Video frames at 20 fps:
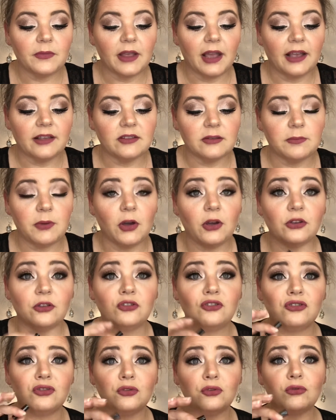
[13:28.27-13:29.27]
as
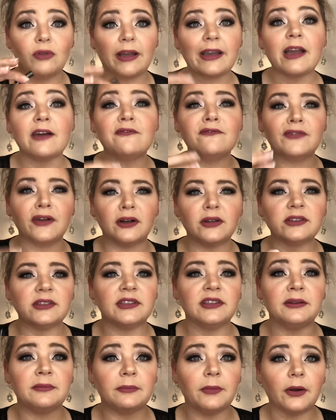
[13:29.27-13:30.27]
opposed to like a felt
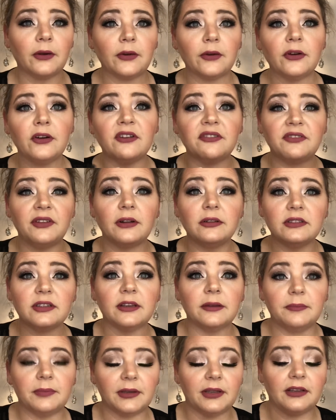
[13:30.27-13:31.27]
tip marker or a felt
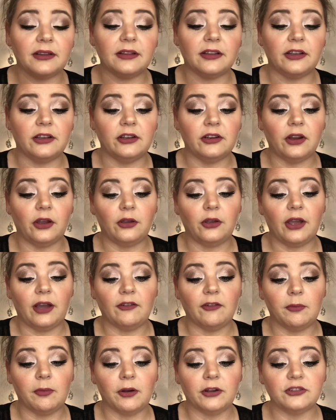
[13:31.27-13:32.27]
tip pen, then you know you
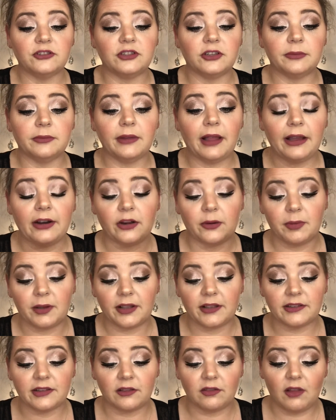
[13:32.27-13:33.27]
have a brush tip liner,
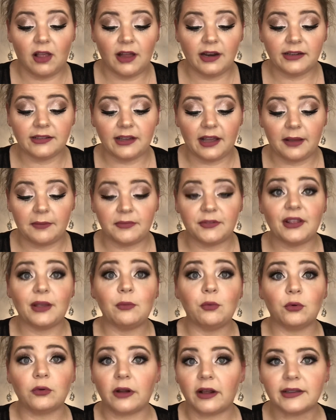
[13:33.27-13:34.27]
because a lot of times they
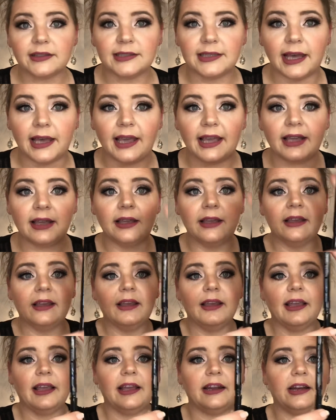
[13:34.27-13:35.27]
will not say.
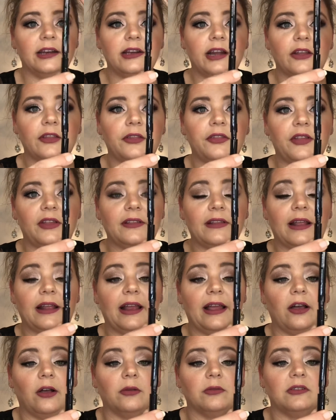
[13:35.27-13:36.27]
And another thing that
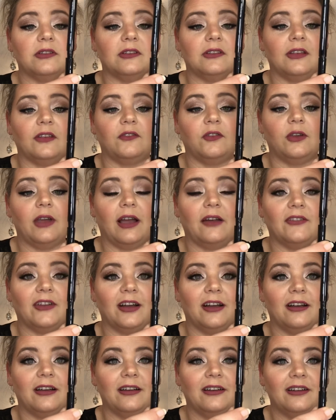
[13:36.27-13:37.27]
helps is if you have
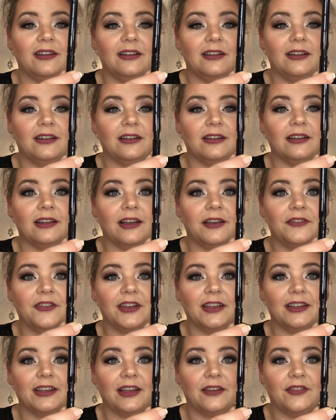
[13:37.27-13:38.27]
a, if
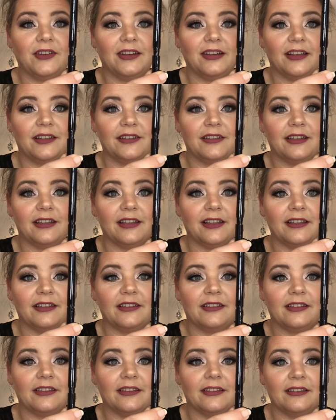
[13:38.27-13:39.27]
it does
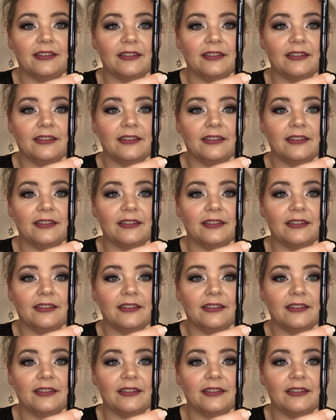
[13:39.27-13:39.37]
this,